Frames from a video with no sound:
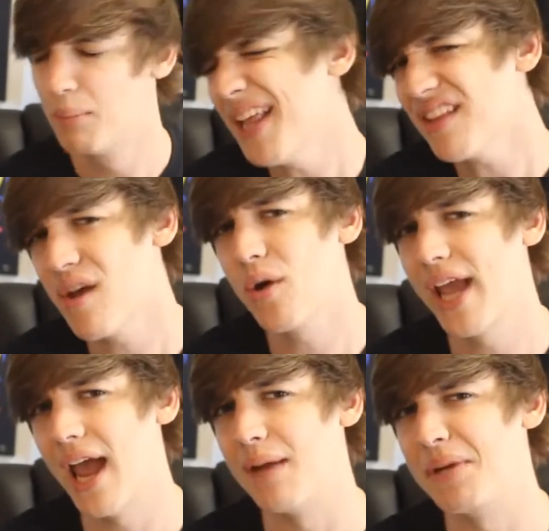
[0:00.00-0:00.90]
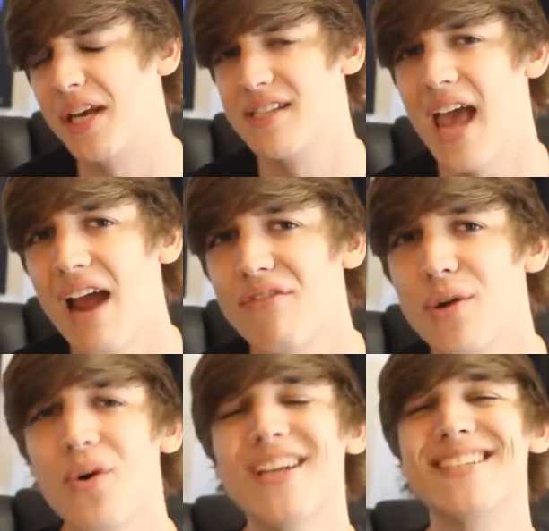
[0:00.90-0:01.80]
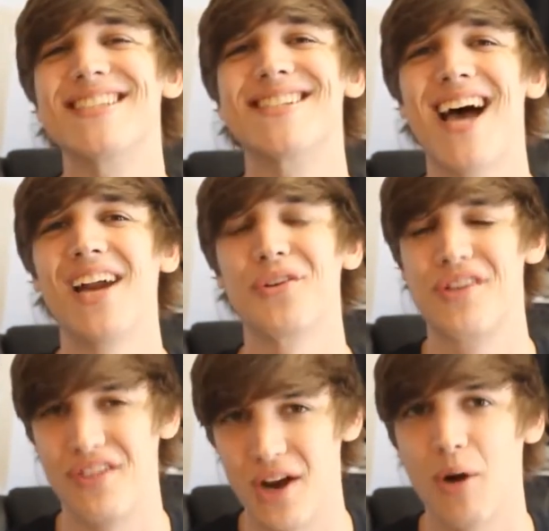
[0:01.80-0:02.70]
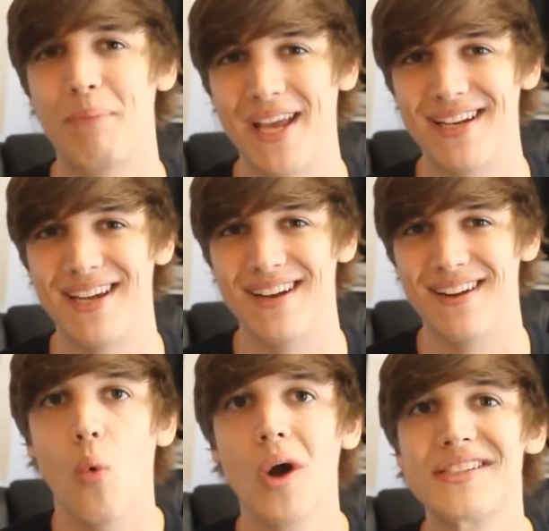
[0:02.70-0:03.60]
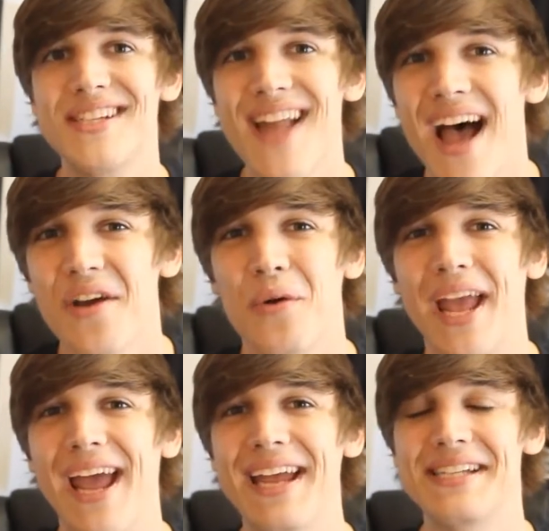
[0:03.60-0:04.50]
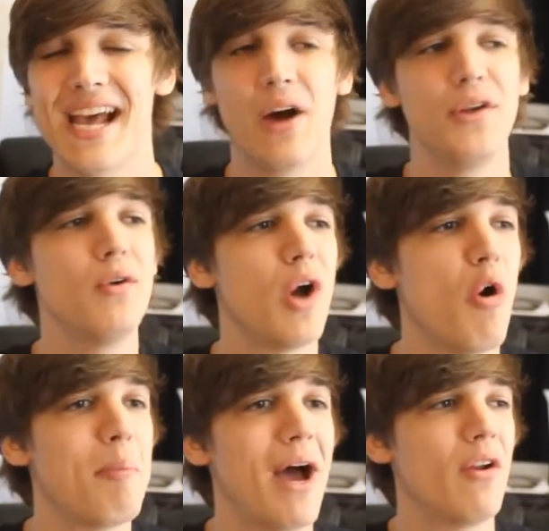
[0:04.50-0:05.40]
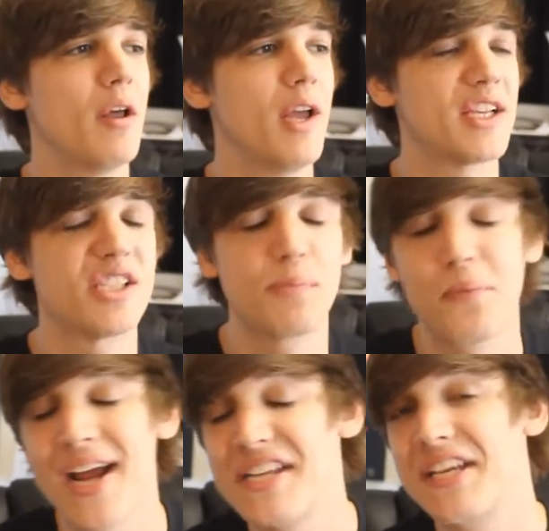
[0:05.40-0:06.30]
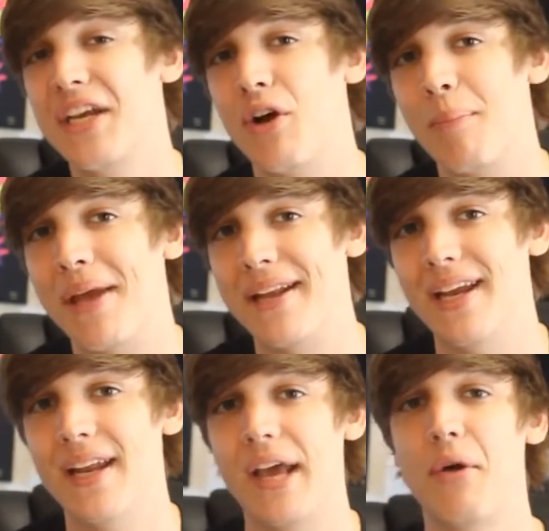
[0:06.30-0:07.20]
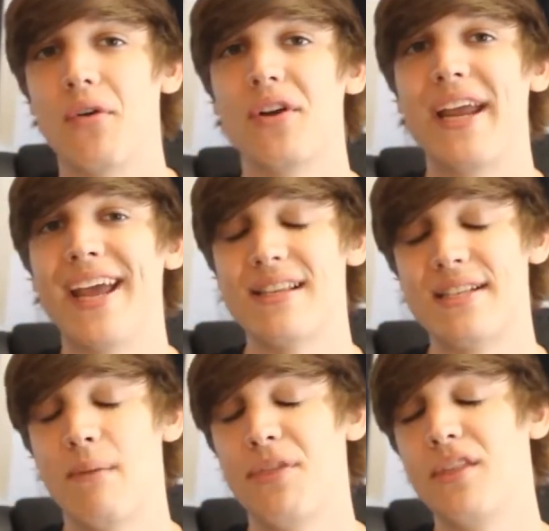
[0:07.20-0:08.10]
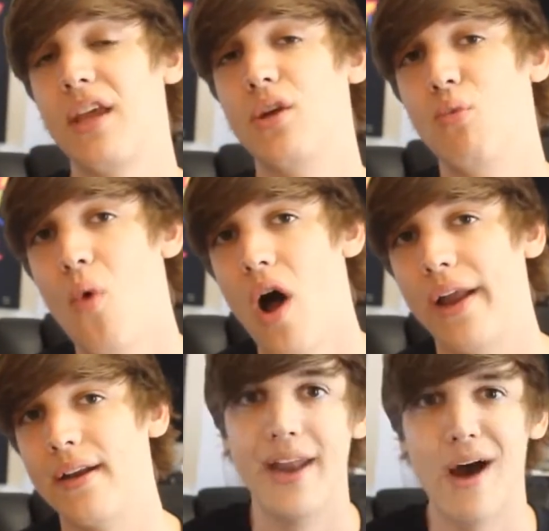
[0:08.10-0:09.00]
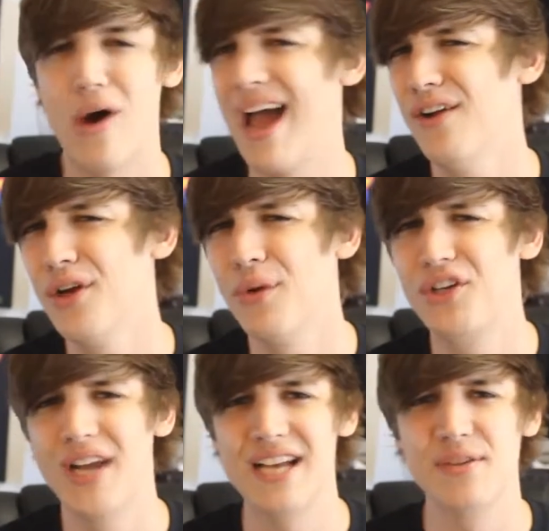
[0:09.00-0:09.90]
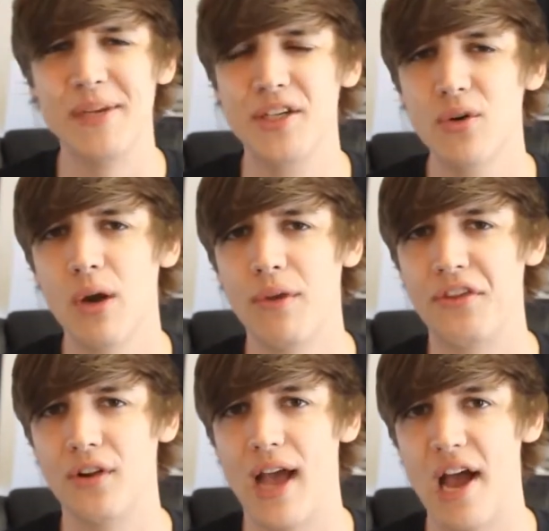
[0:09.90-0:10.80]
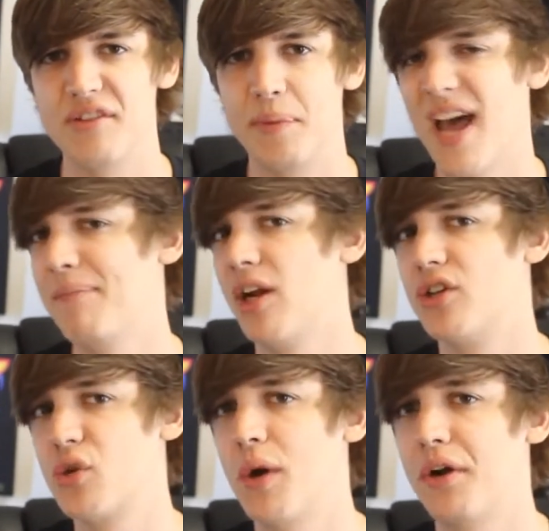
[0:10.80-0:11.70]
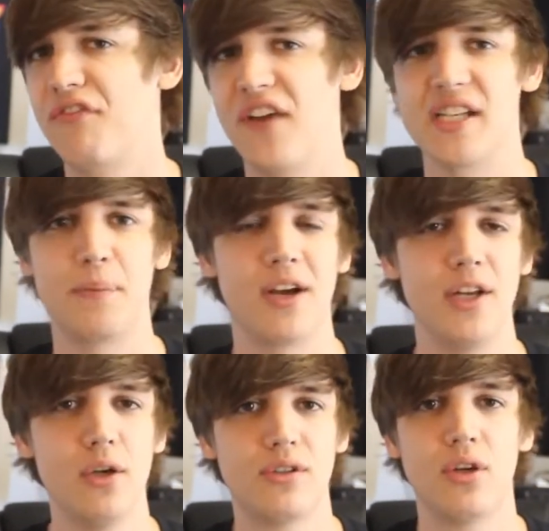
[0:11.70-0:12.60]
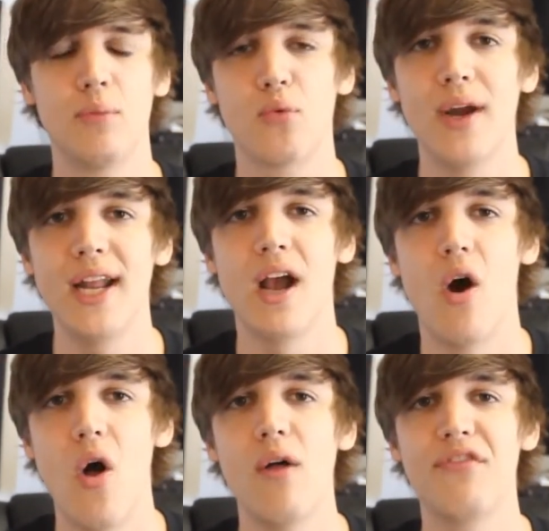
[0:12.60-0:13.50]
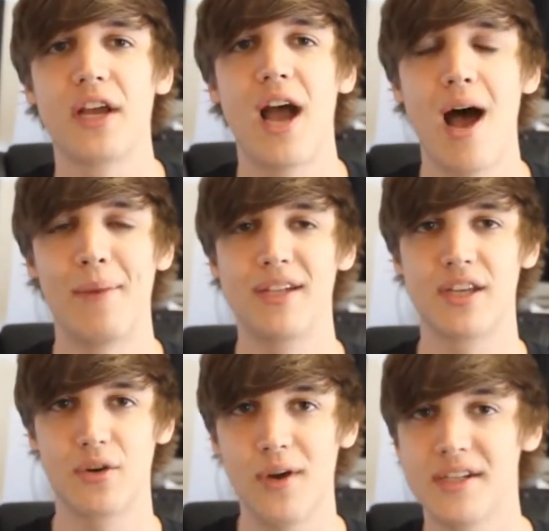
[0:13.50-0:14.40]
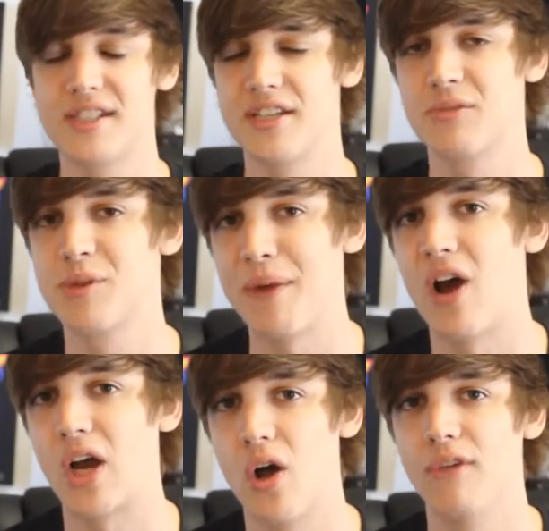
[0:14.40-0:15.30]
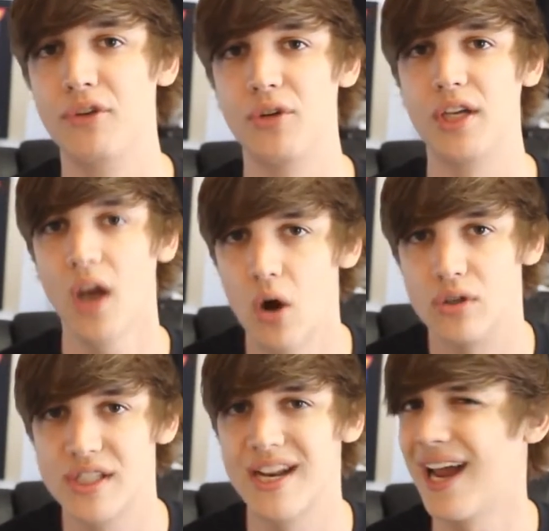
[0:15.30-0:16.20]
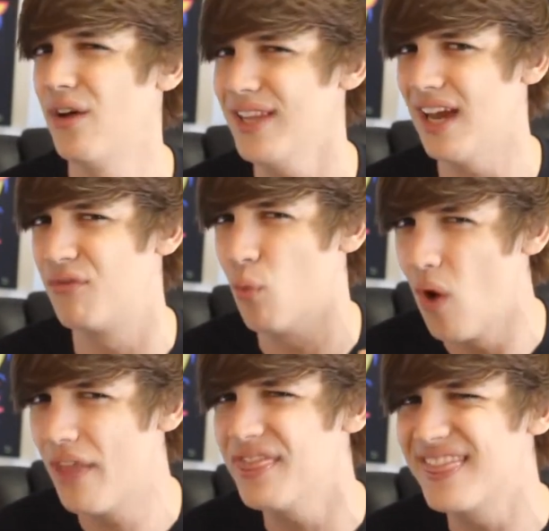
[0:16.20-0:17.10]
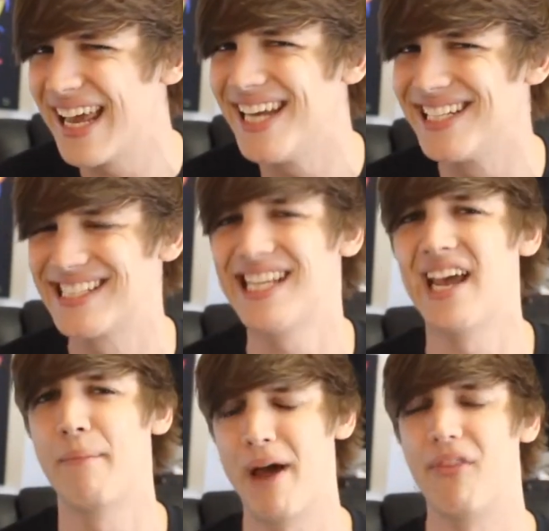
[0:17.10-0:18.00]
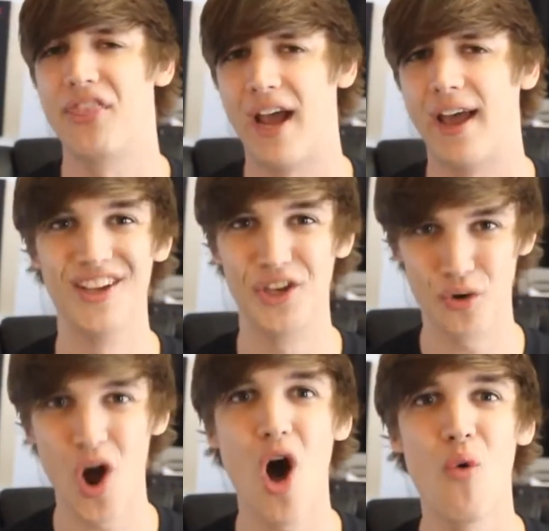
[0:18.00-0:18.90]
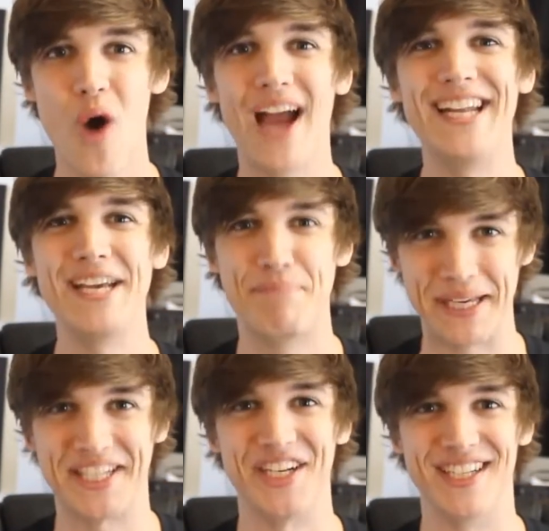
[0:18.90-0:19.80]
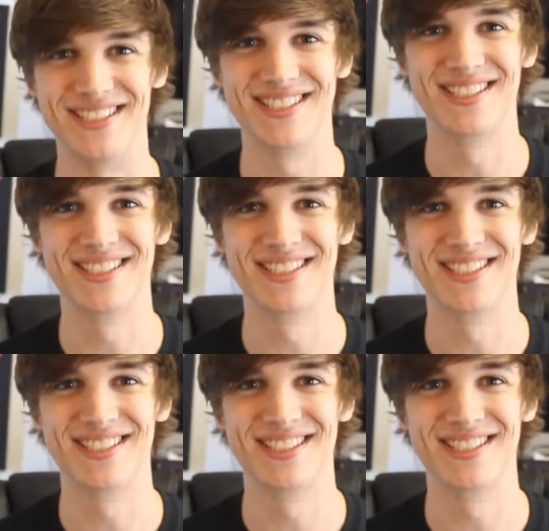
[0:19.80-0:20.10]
But that's okay, because everyone is entitled to their opinion. What's not okay is how you go about expressing your opinion in order to get something that you want. Now, I don't know what you guys have been doing with your lives, but I've been on Twitter, Facebook, and YouTube reading all of the comments and criticisms about Call of Duty Ghosts, and I only have one thing to say about that. You're all whiny bitches.